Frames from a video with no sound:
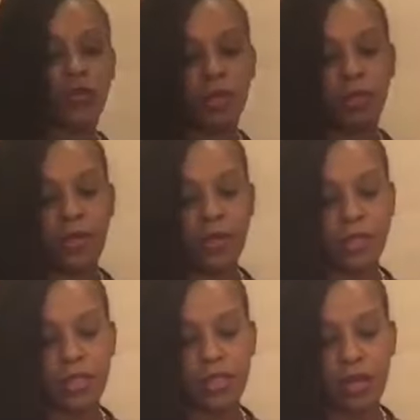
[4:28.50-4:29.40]
many bibs
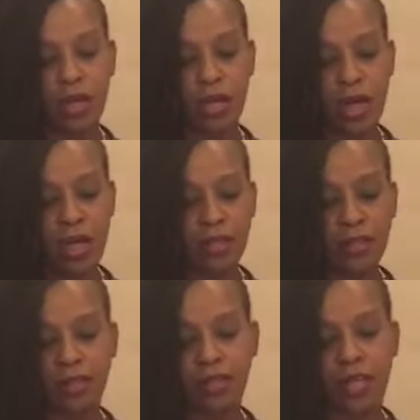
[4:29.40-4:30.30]
in here. And they're I
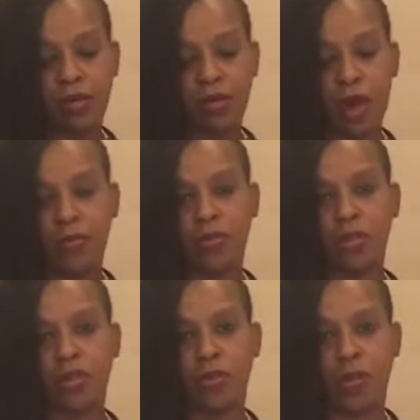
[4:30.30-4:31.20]
they were wrapped with
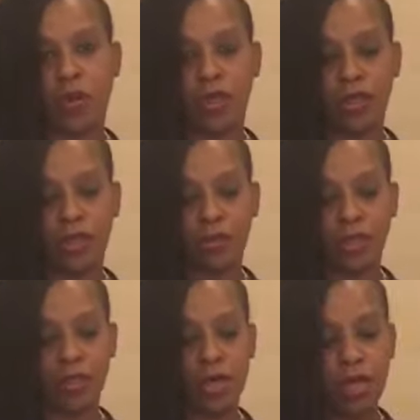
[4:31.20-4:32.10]
a little bow. I thought that was
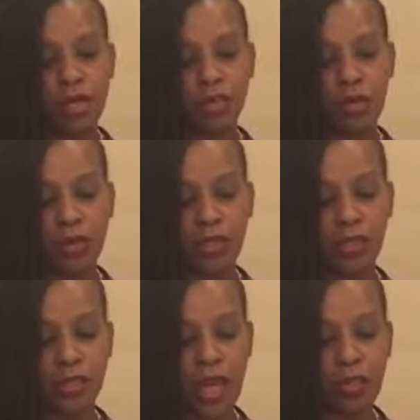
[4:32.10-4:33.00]
cute. So it's,
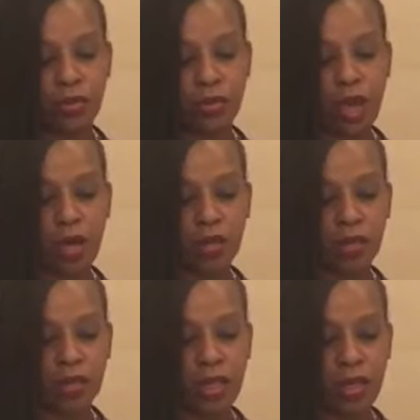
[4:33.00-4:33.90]
it's got little dogs
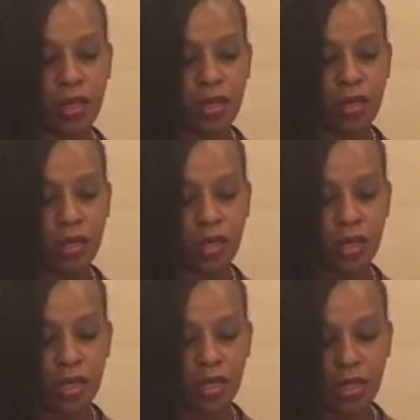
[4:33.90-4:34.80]
on there.
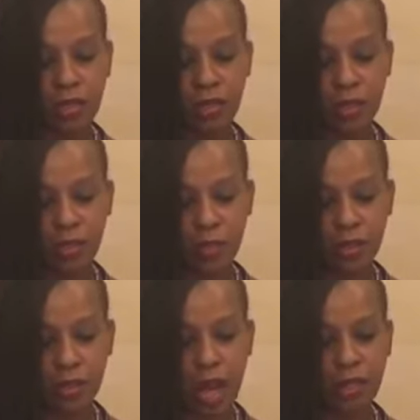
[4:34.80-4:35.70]
It's um, a
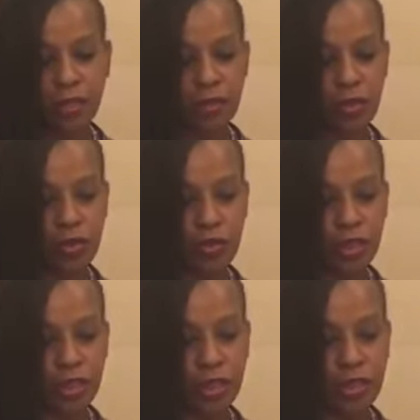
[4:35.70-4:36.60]
solid blue
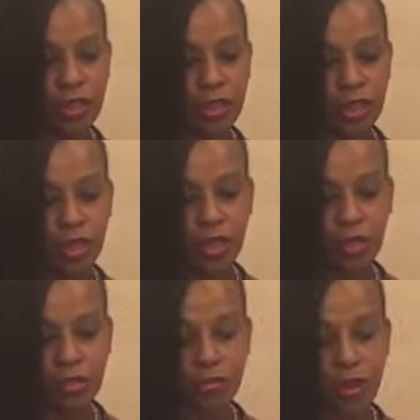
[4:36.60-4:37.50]
one,
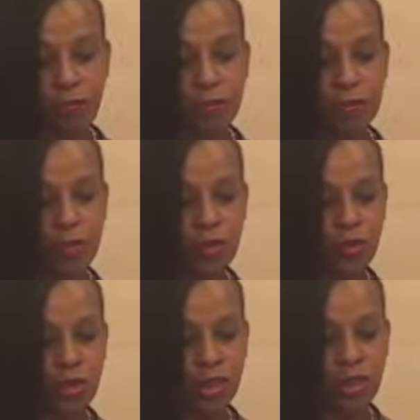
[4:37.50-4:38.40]
a striped blue
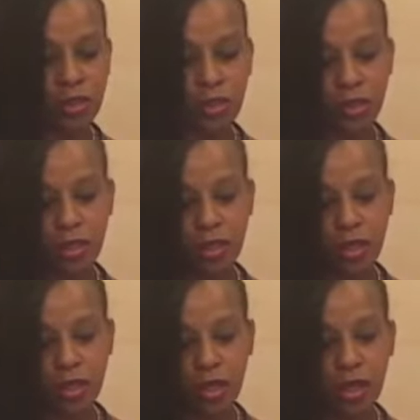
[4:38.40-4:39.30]
one,
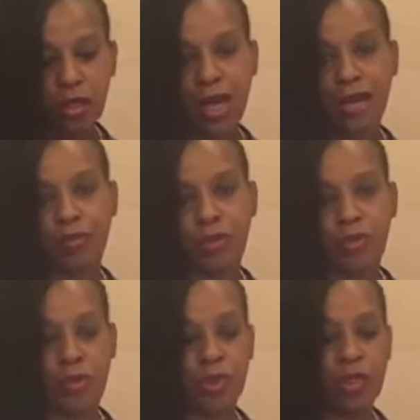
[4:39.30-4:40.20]
a light
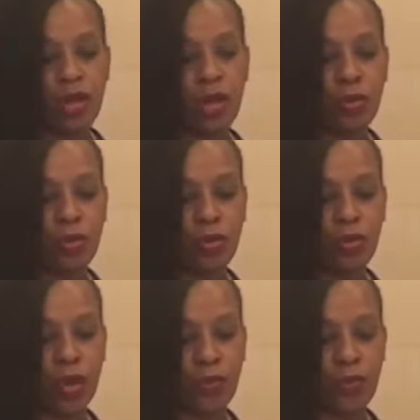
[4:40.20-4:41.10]
blue and dark blue
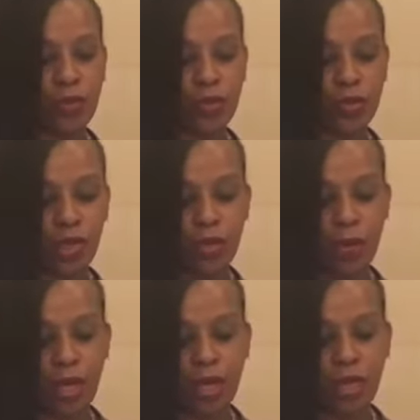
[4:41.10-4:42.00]
around for the trim,
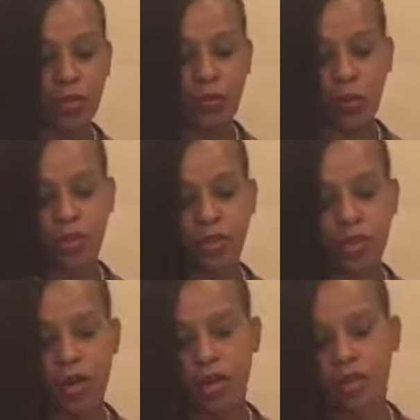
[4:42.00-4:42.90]
and one with
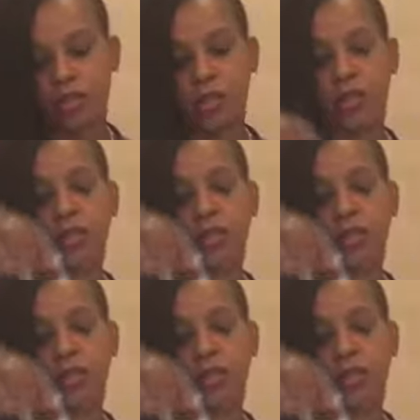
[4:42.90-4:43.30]
stars.